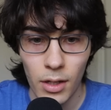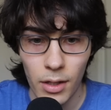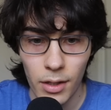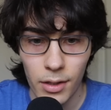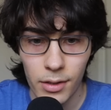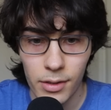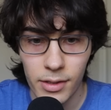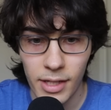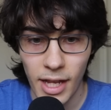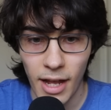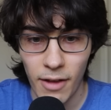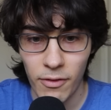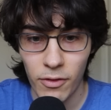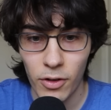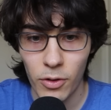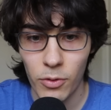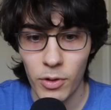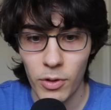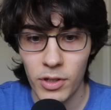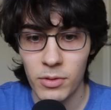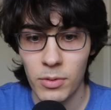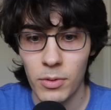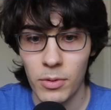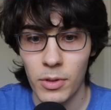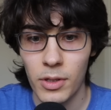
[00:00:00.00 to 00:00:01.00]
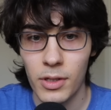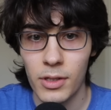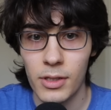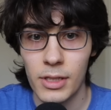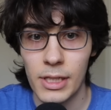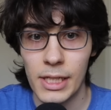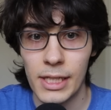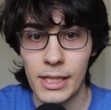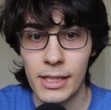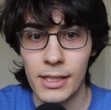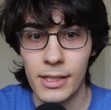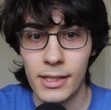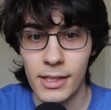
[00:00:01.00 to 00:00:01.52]
The Saffron Resume is
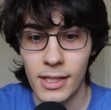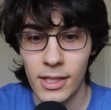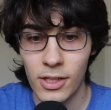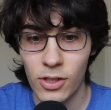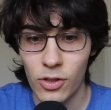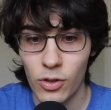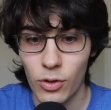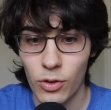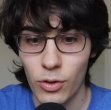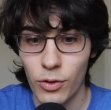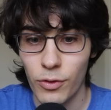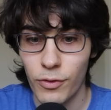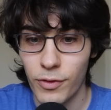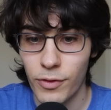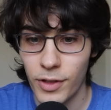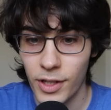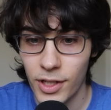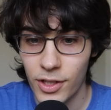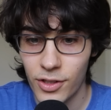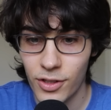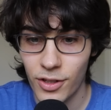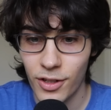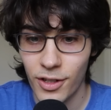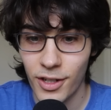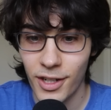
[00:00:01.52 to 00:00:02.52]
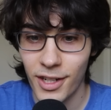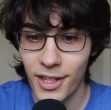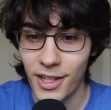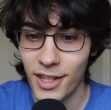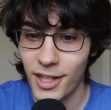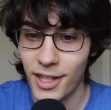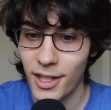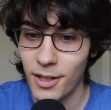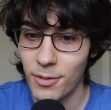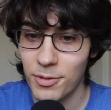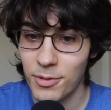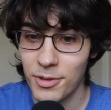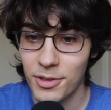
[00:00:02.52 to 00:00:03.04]
an essential feature,
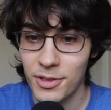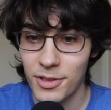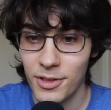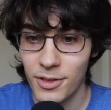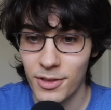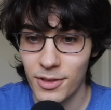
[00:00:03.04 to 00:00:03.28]
enables